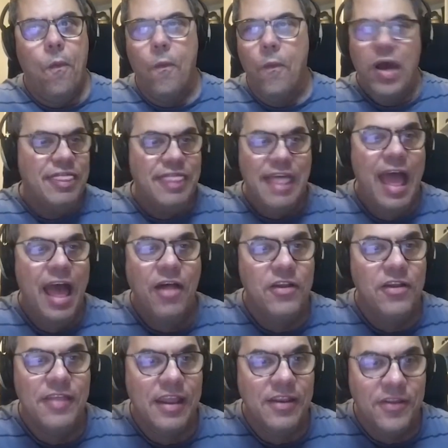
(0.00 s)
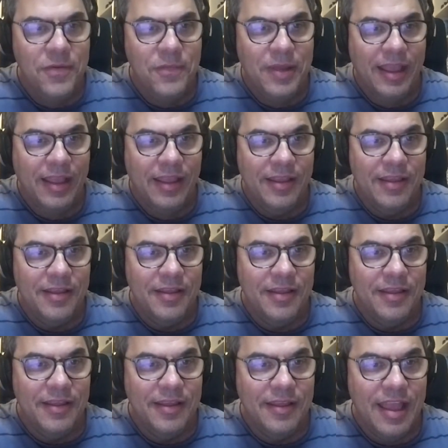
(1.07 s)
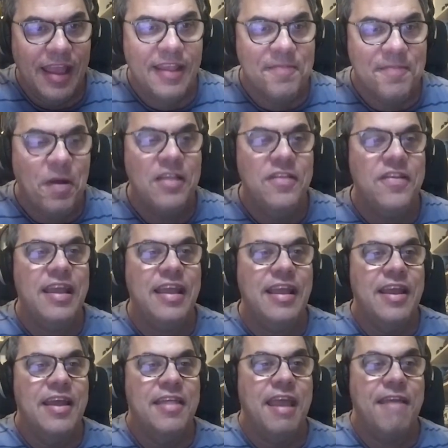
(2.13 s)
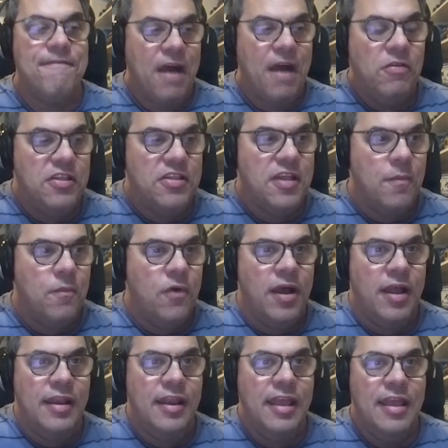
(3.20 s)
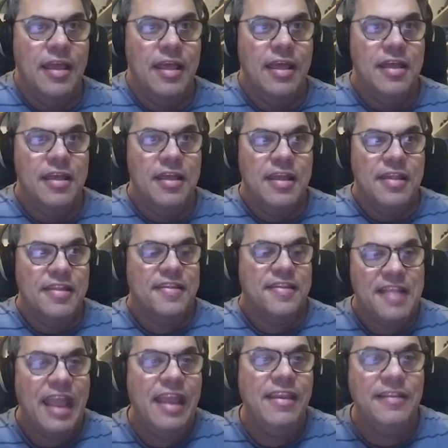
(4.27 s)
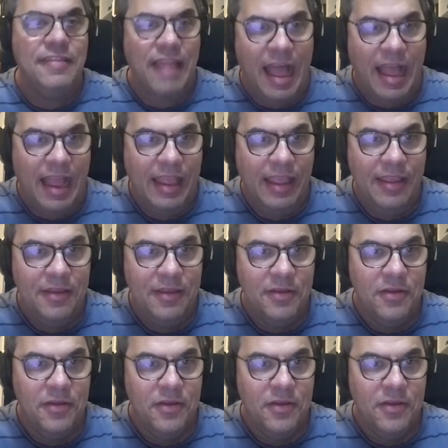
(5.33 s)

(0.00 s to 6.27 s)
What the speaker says: What the hell are they doing? Expunging, they found someone sustained lying.